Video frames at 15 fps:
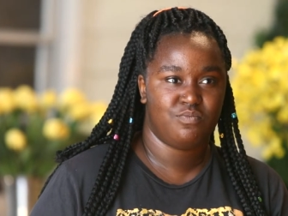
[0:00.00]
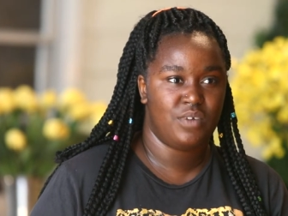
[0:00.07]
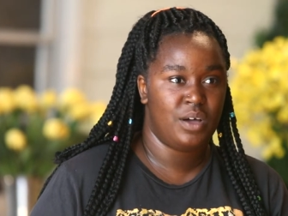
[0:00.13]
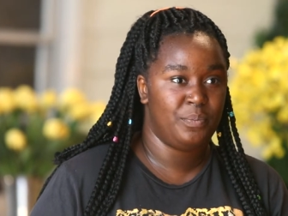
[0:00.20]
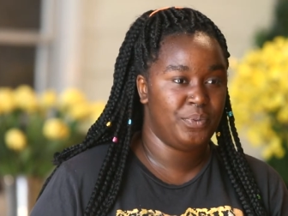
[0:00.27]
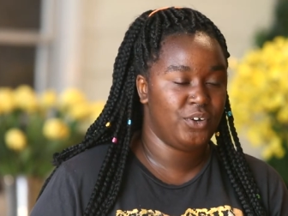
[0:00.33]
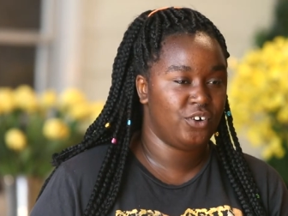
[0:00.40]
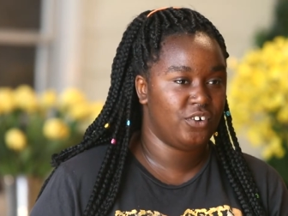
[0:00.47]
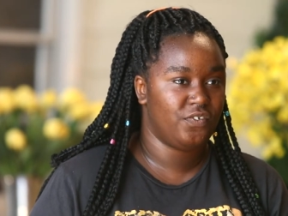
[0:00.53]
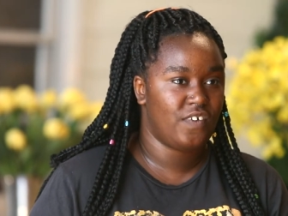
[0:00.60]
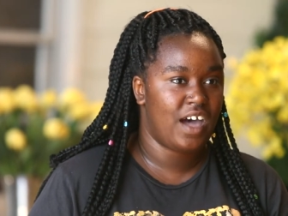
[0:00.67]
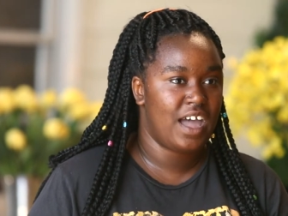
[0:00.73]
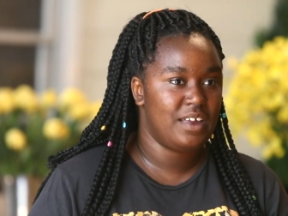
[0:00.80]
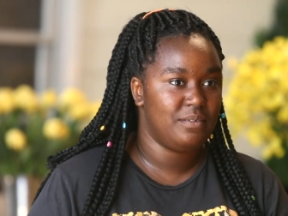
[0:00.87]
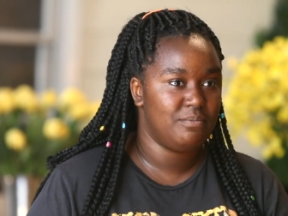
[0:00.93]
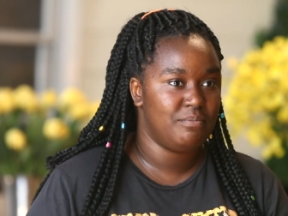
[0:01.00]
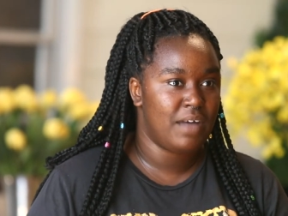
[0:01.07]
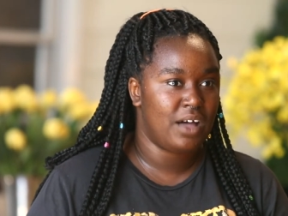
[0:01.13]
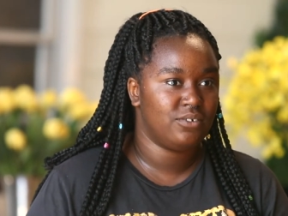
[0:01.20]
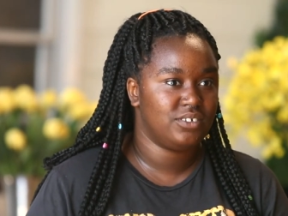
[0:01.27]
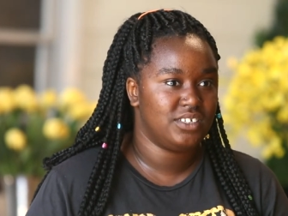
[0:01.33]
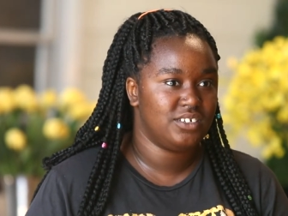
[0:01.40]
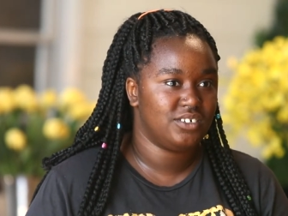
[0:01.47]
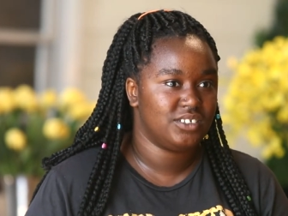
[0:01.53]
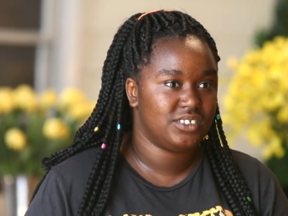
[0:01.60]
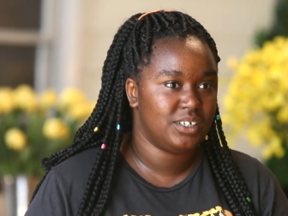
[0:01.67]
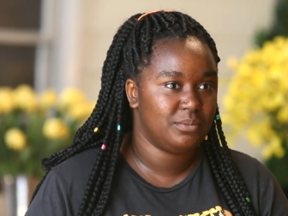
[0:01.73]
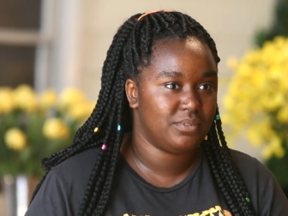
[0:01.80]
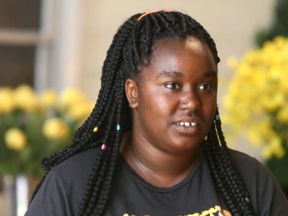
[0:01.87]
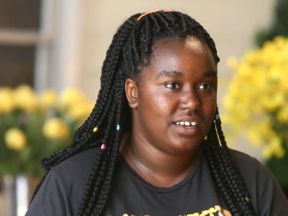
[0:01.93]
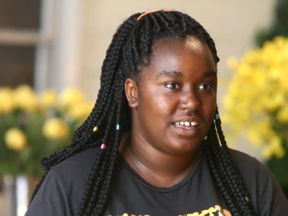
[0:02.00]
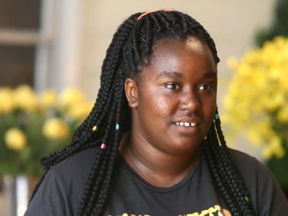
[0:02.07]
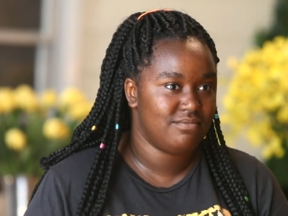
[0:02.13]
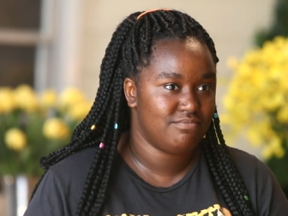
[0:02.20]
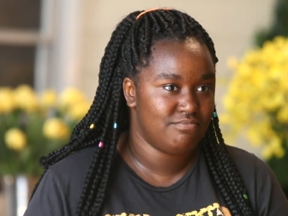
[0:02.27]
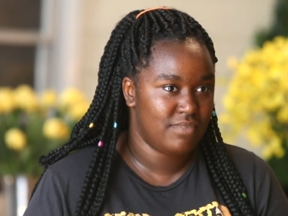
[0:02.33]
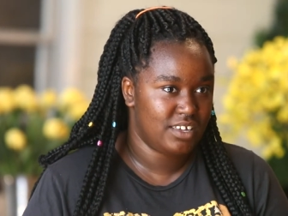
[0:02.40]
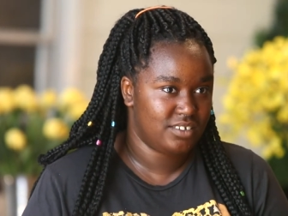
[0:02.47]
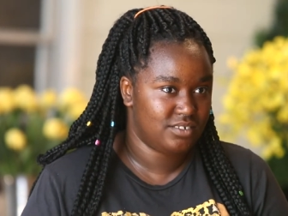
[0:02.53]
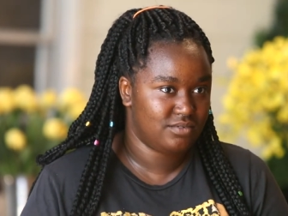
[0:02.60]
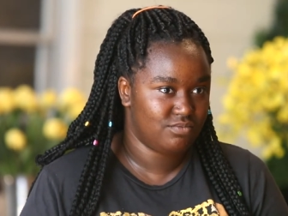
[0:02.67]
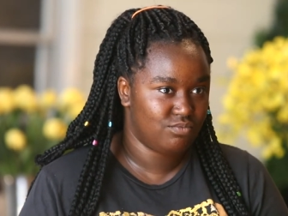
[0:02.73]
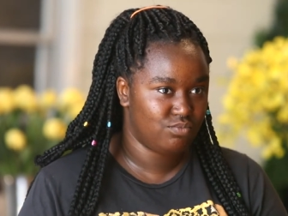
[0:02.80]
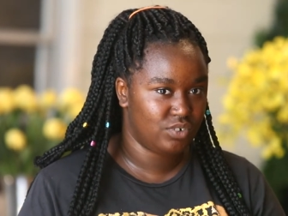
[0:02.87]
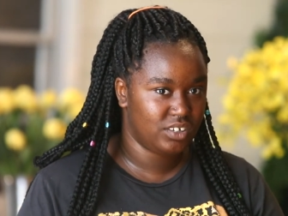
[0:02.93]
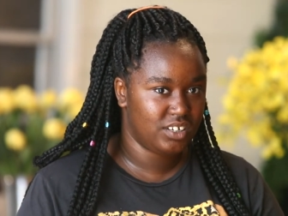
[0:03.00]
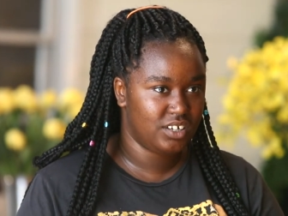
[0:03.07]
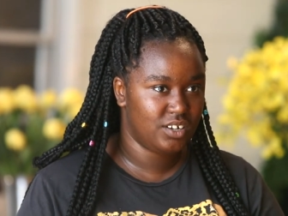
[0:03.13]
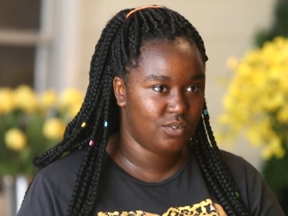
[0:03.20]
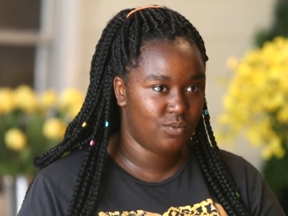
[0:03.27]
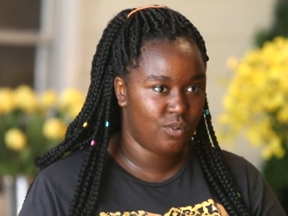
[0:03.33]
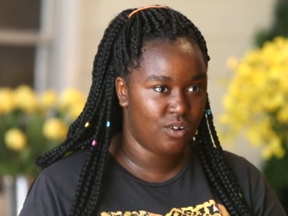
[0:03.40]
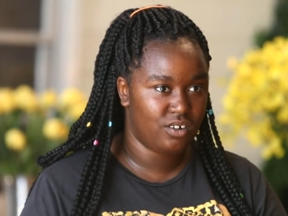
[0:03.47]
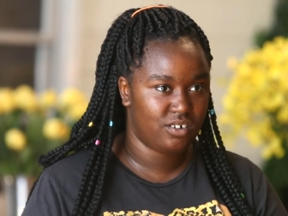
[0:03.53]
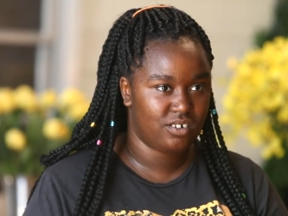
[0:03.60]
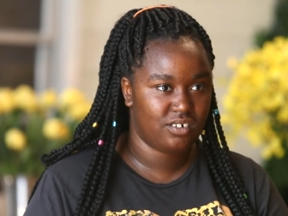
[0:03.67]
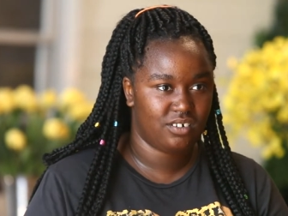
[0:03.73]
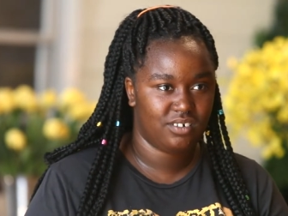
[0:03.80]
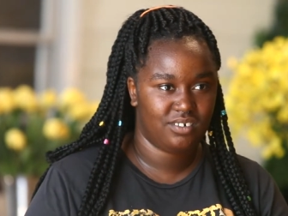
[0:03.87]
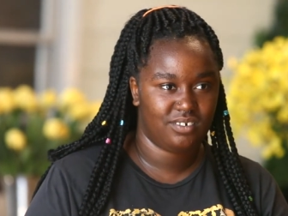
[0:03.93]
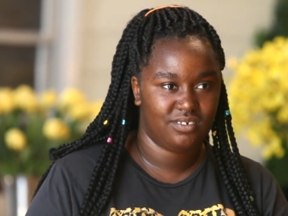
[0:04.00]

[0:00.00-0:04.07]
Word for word: a purified mountain or something that makes really good water.